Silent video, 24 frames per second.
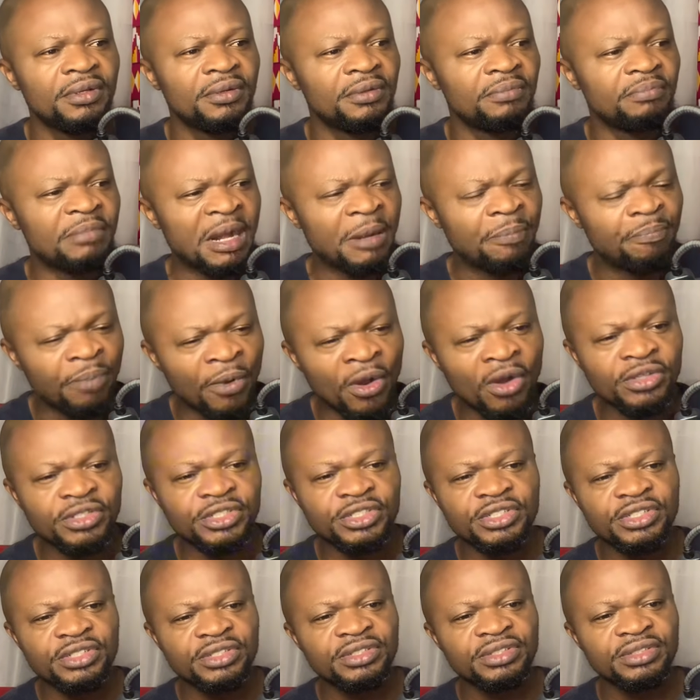But
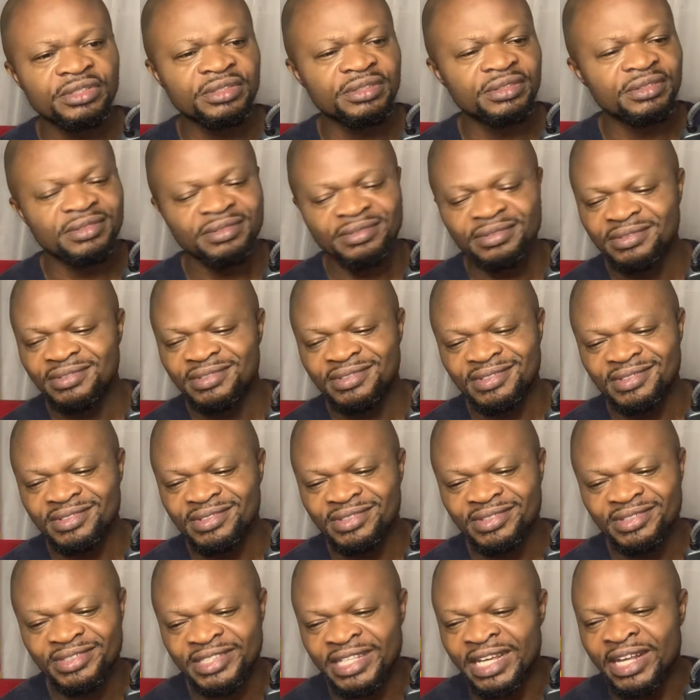Poch
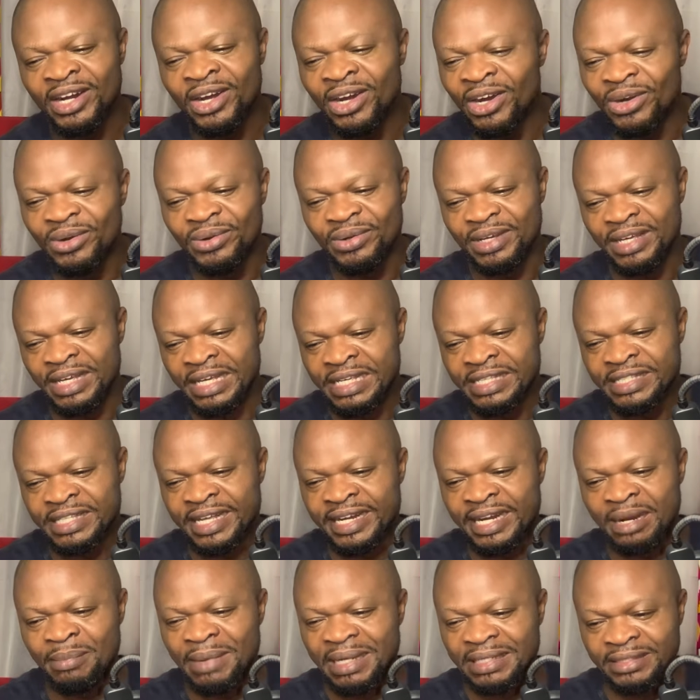said, oh, he is a
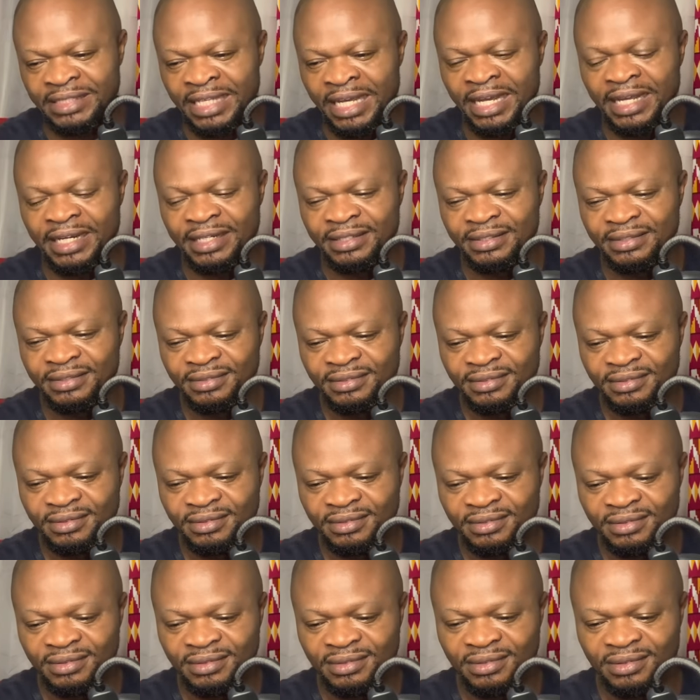number 10.
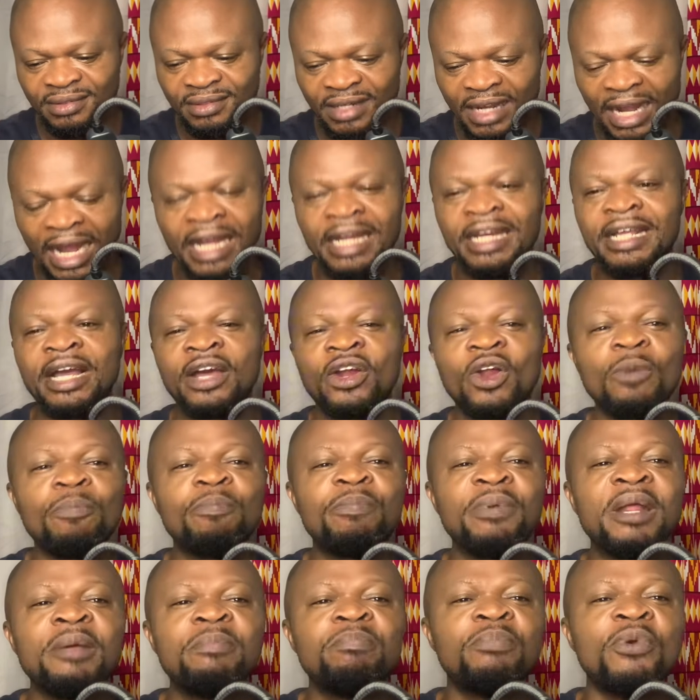And he cannot
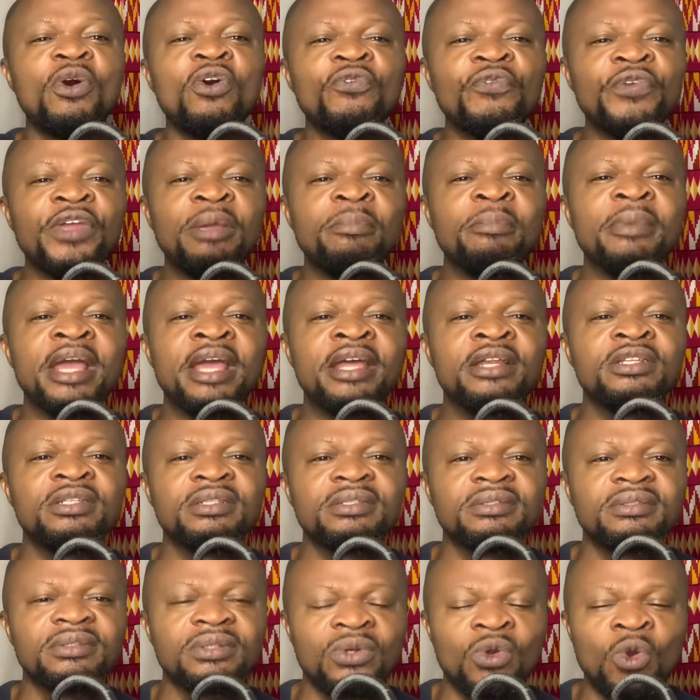play both him and
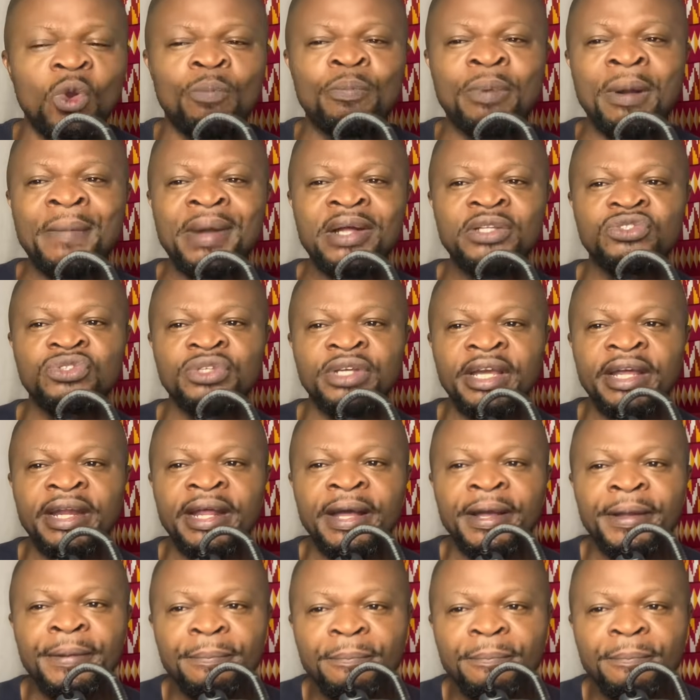Kopama together.